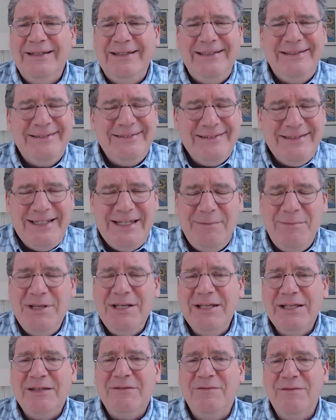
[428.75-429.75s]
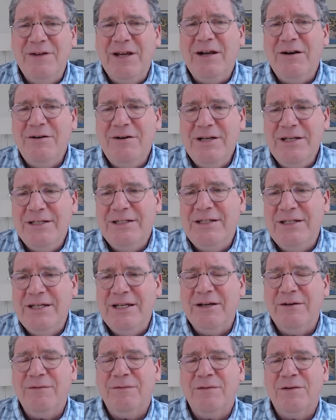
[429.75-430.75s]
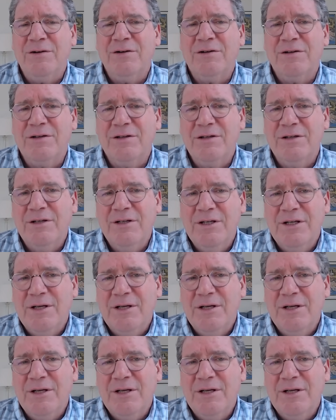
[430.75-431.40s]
seemingly very different